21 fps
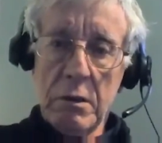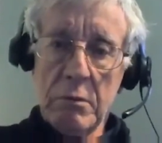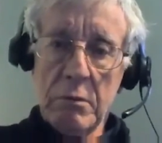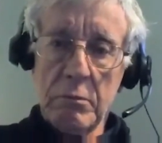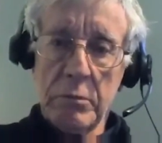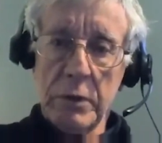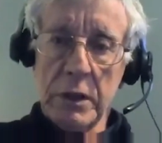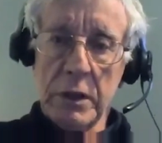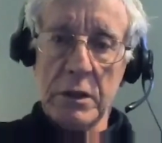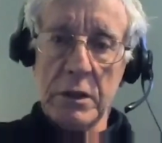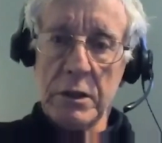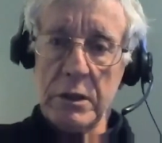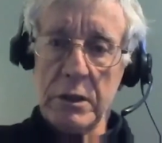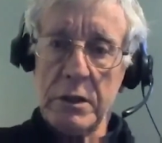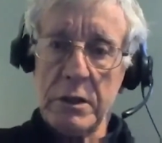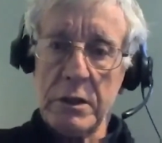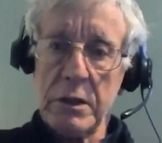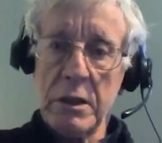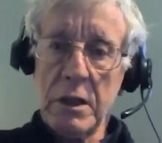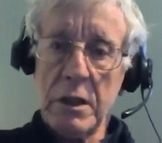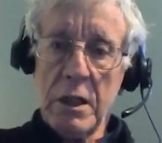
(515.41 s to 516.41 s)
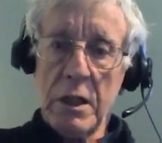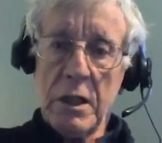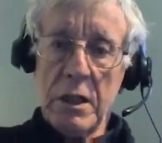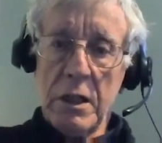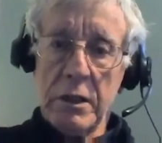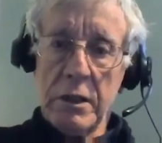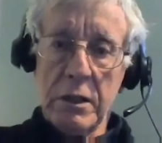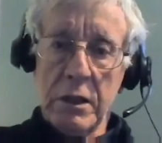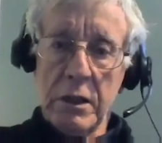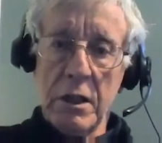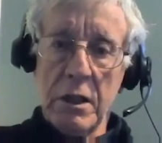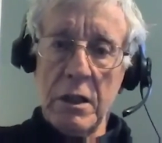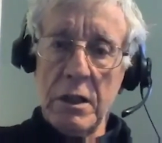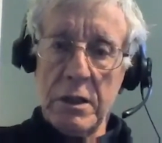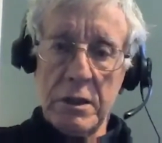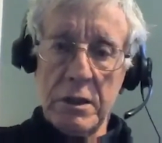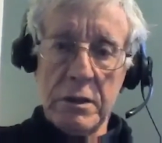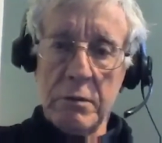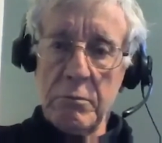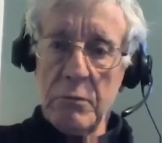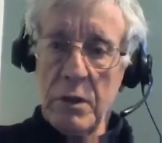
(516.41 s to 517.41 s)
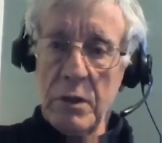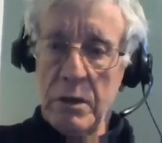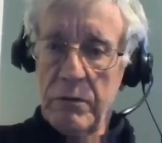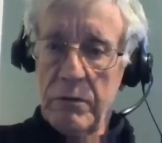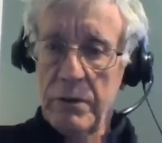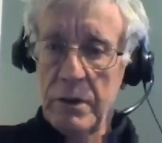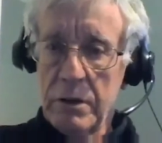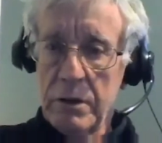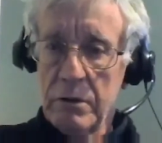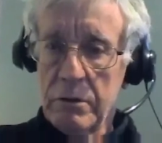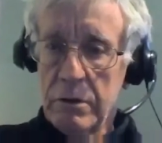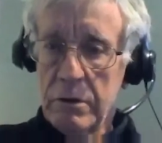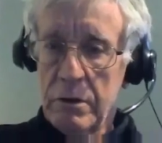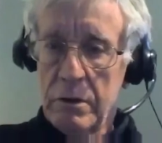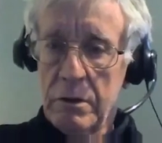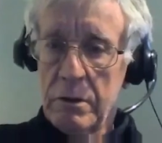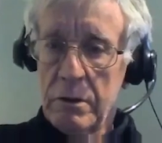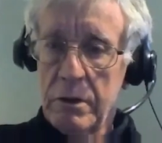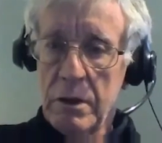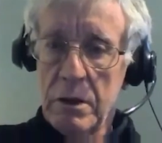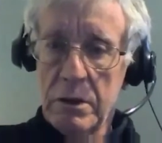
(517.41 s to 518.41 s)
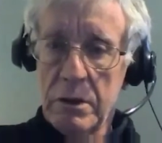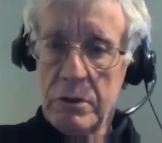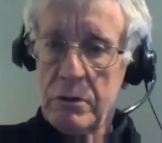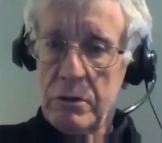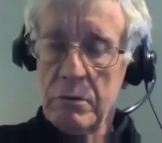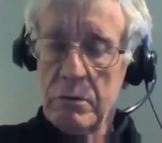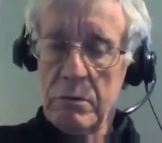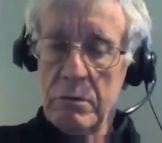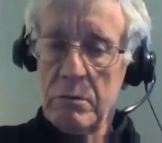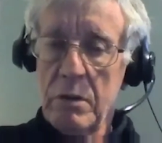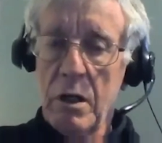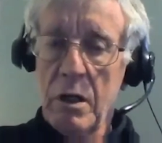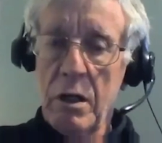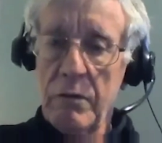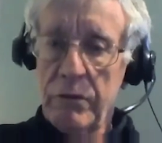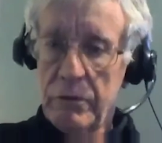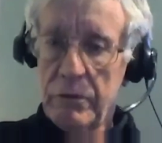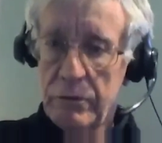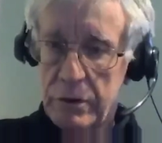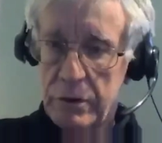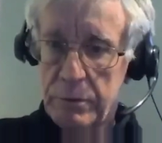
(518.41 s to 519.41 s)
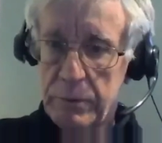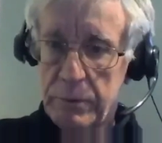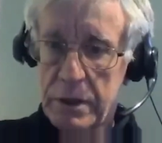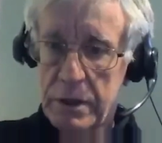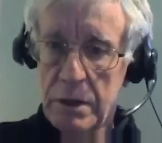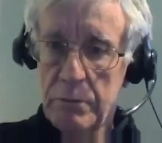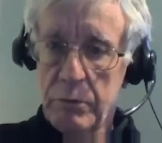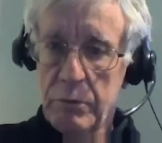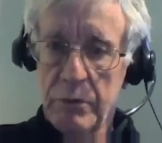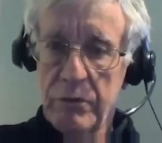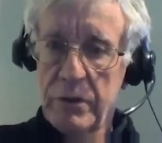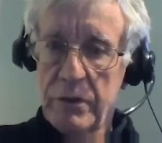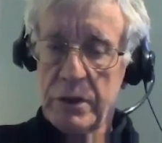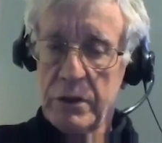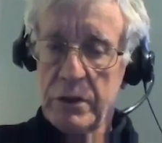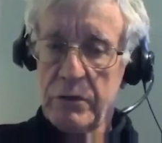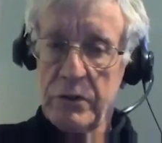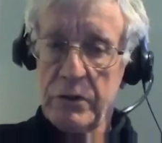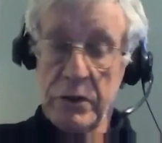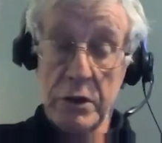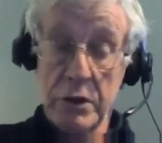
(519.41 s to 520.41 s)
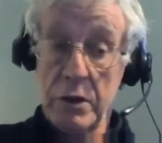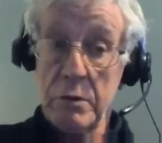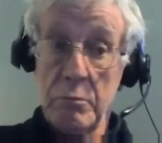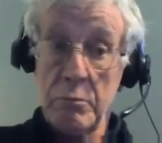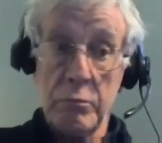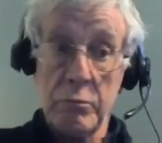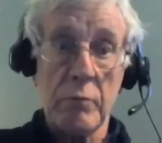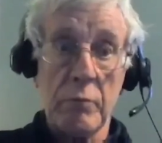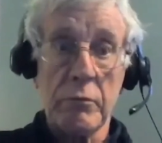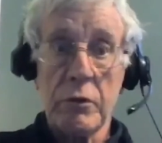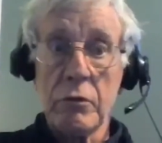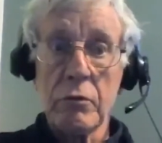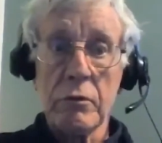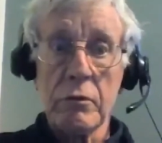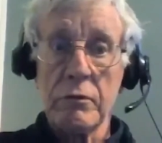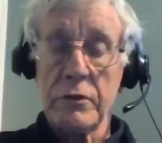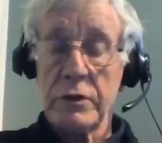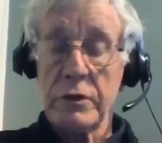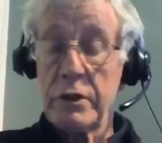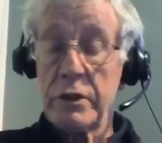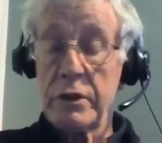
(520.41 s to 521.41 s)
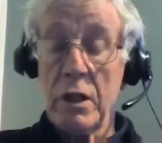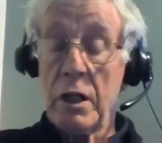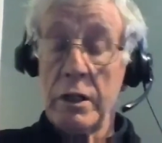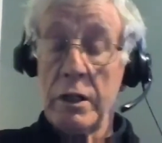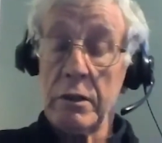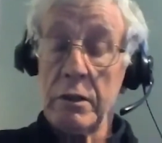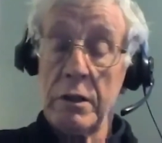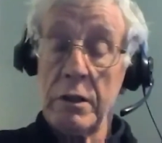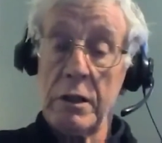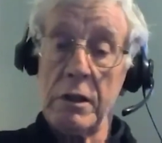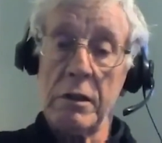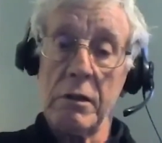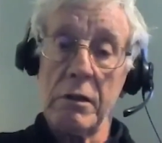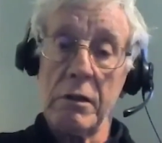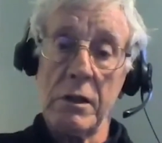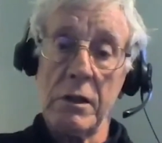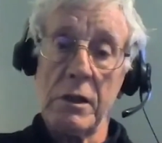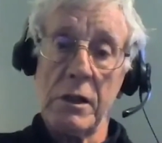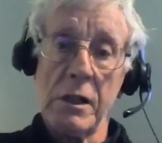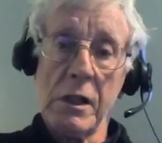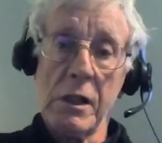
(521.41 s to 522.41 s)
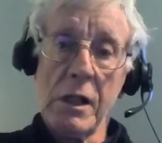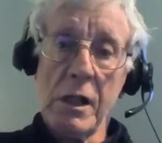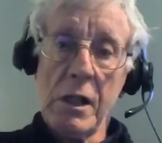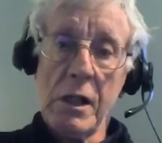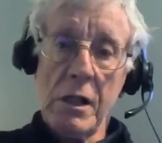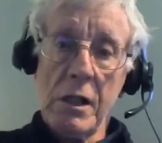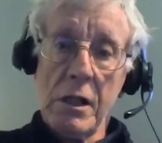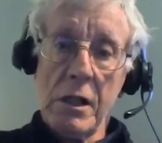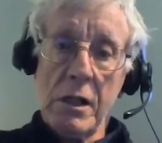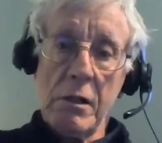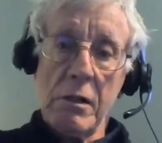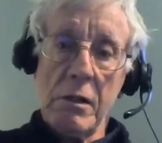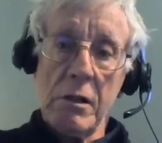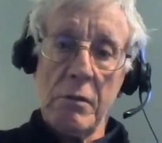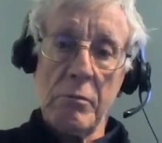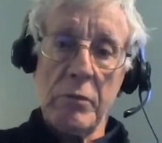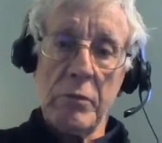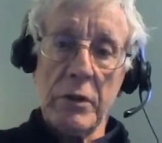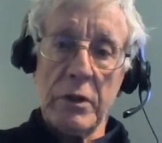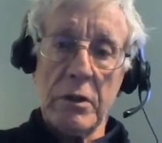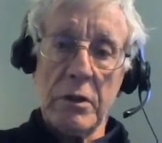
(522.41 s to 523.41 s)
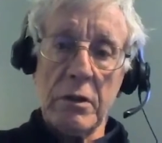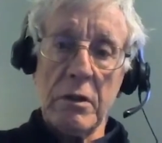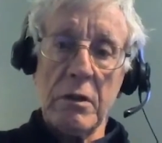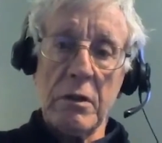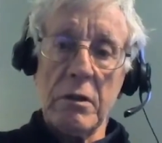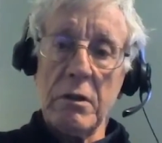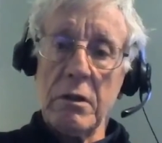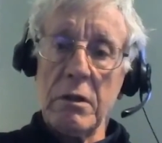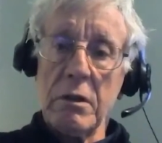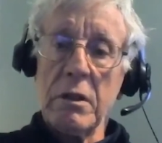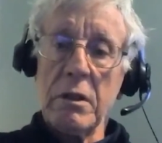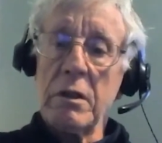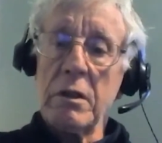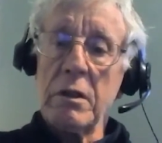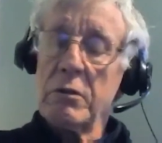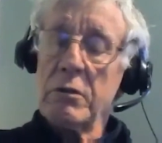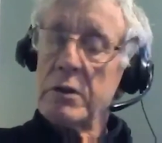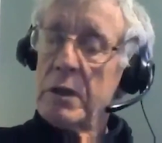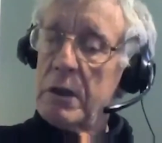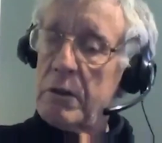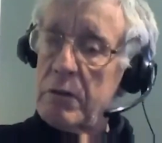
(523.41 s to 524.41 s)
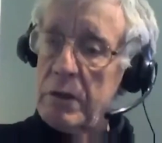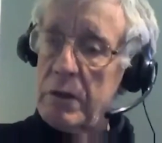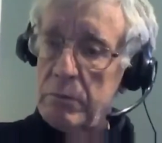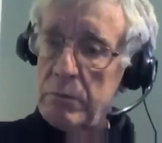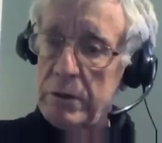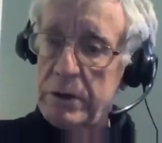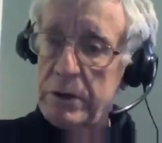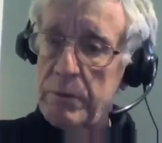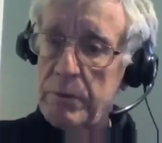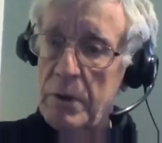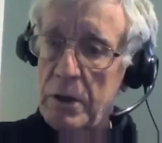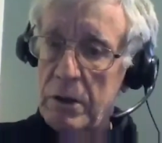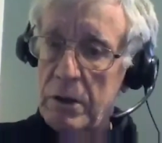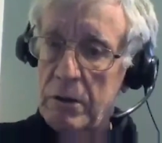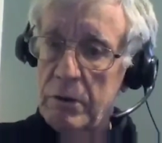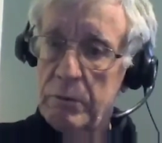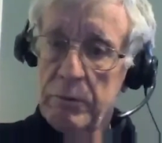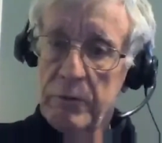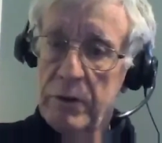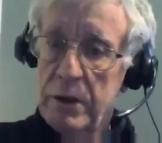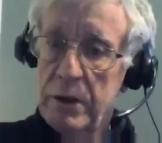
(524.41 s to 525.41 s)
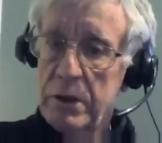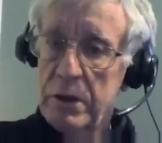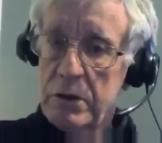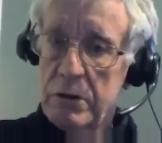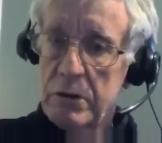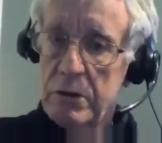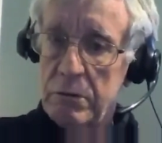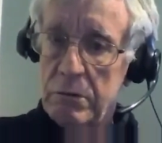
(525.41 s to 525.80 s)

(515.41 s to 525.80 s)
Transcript: because the guys in my final year at high school, half of us became professors for certain, probably all of us, I don't know. But it was an incredibly smart group of kids